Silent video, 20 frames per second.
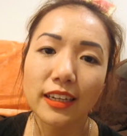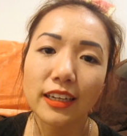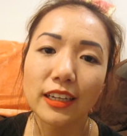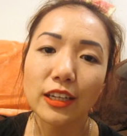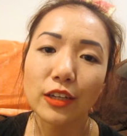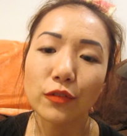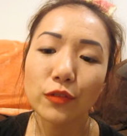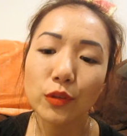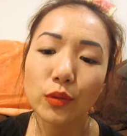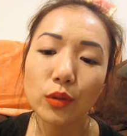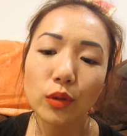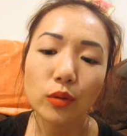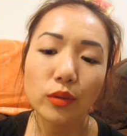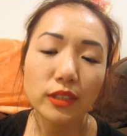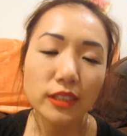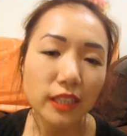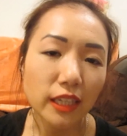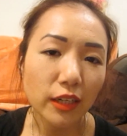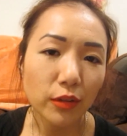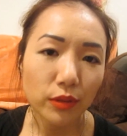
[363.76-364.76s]
go a
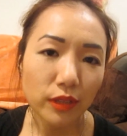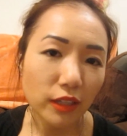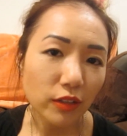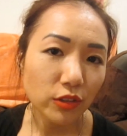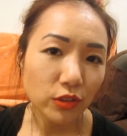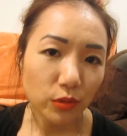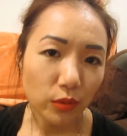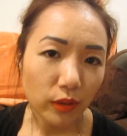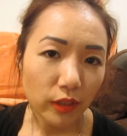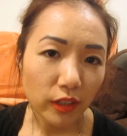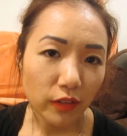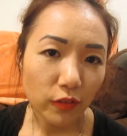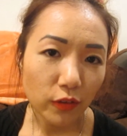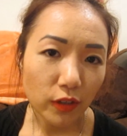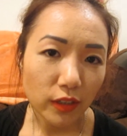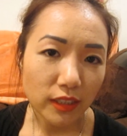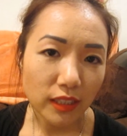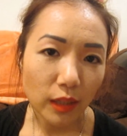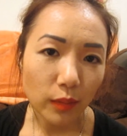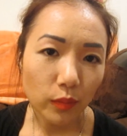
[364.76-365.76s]
day without doing it, for
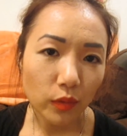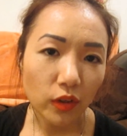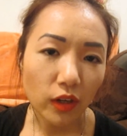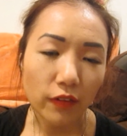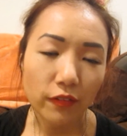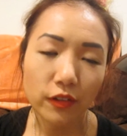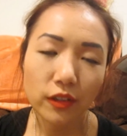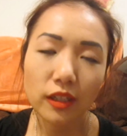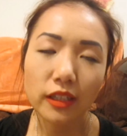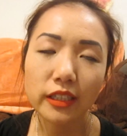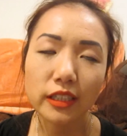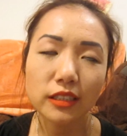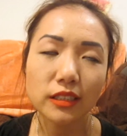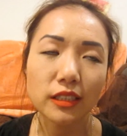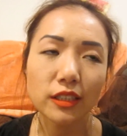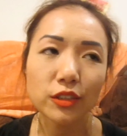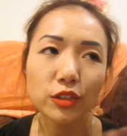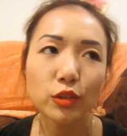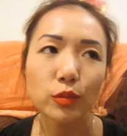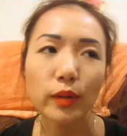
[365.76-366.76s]
example, I feel like it
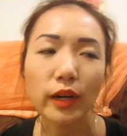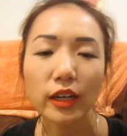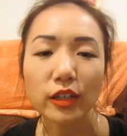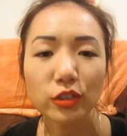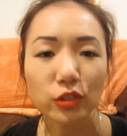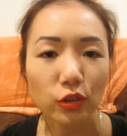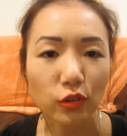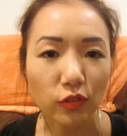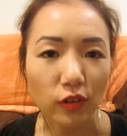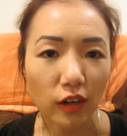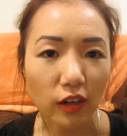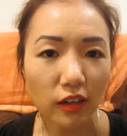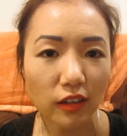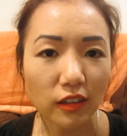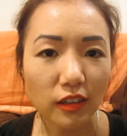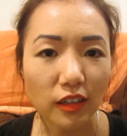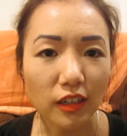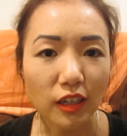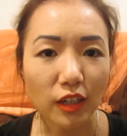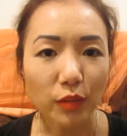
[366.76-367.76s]
sets you back so far
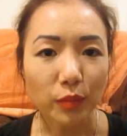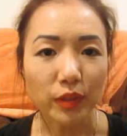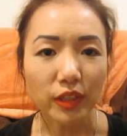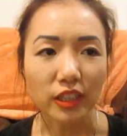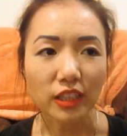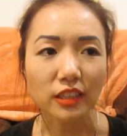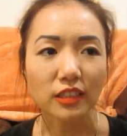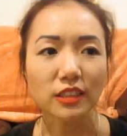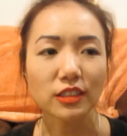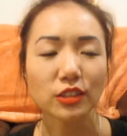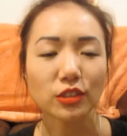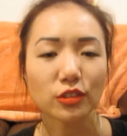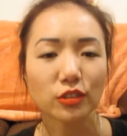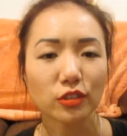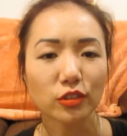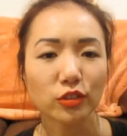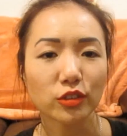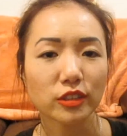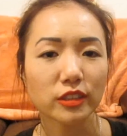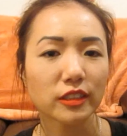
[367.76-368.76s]
because
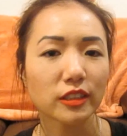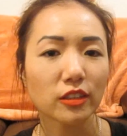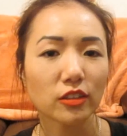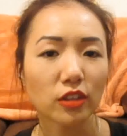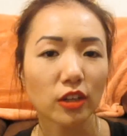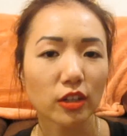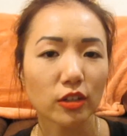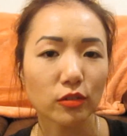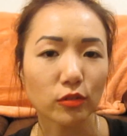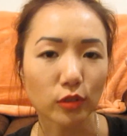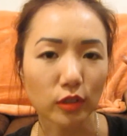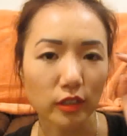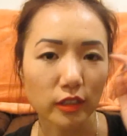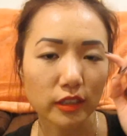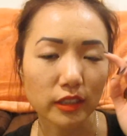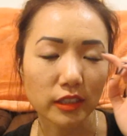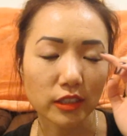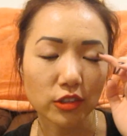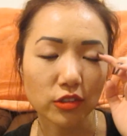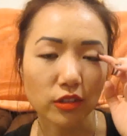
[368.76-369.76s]
you just did a lot of
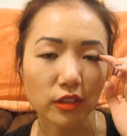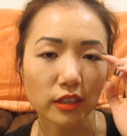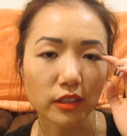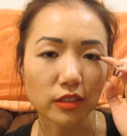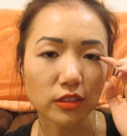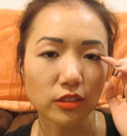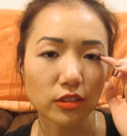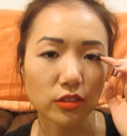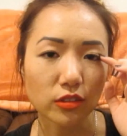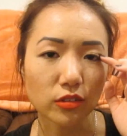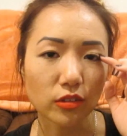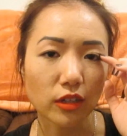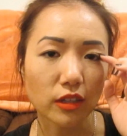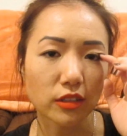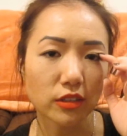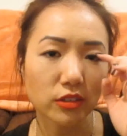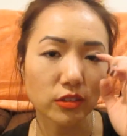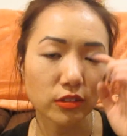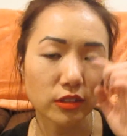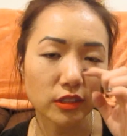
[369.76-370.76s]
work in trying to
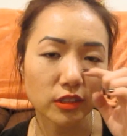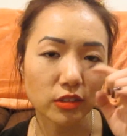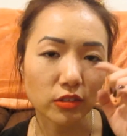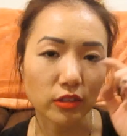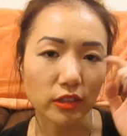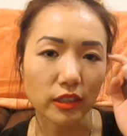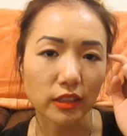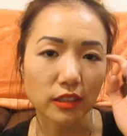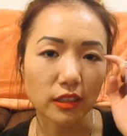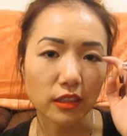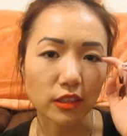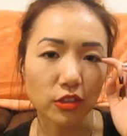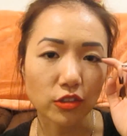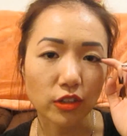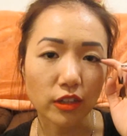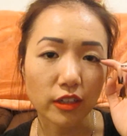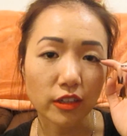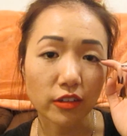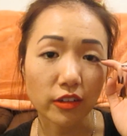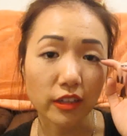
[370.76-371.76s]
undo this crease and then
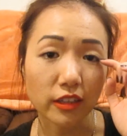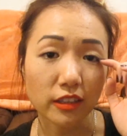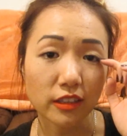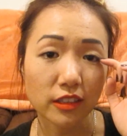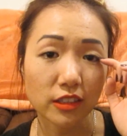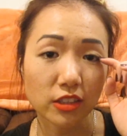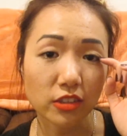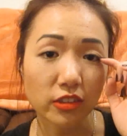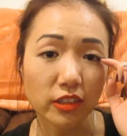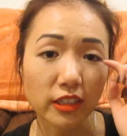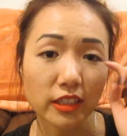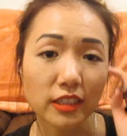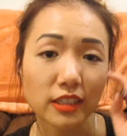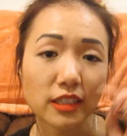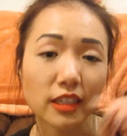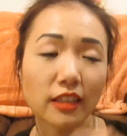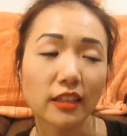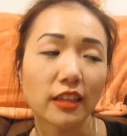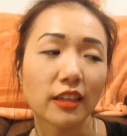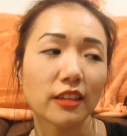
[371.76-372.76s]
trying to create this crease,
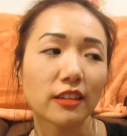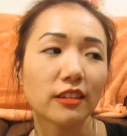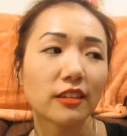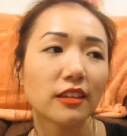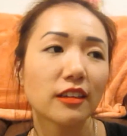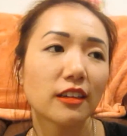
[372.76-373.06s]
and then